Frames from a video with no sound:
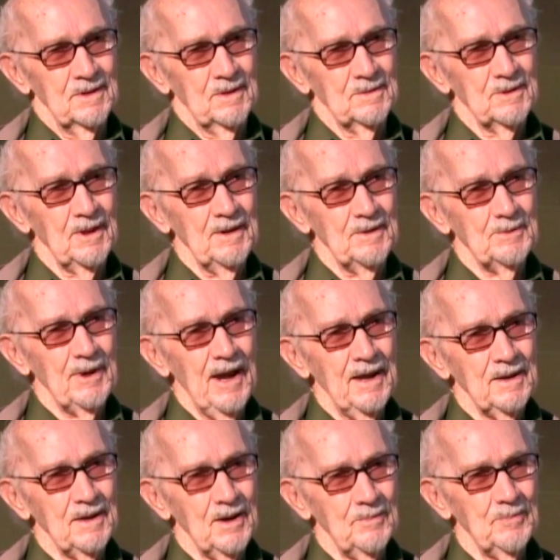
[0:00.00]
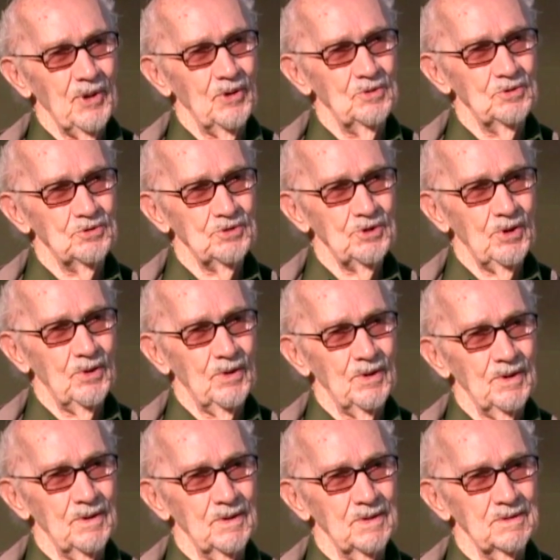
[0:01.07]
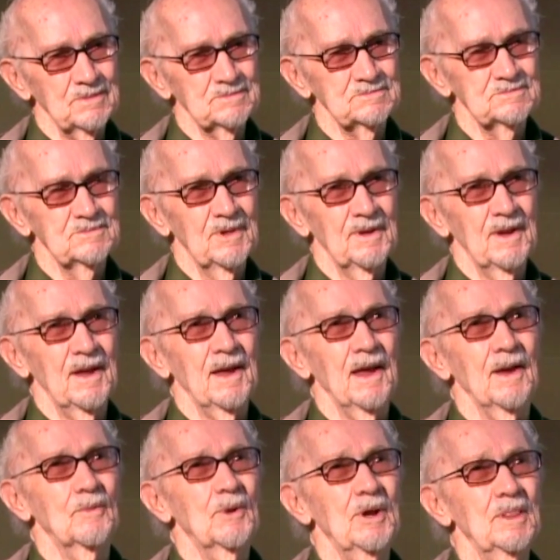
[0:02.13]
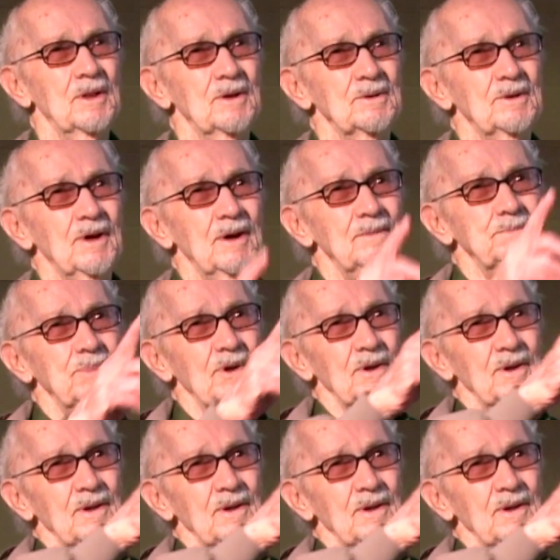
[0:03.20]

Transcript: cleat track up on shore, and we looked up.